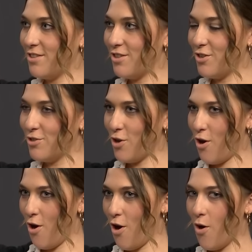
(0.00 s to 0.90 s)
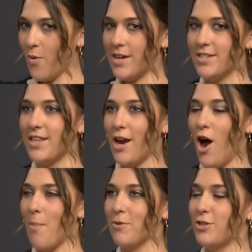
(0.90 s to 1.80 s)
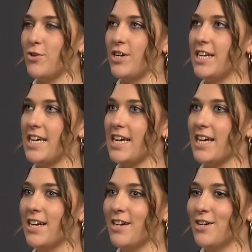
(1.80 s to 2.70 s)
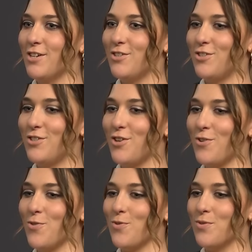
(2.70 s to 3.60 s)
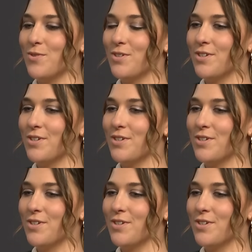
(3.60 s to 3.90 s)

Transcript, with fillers: there's always that opportunity to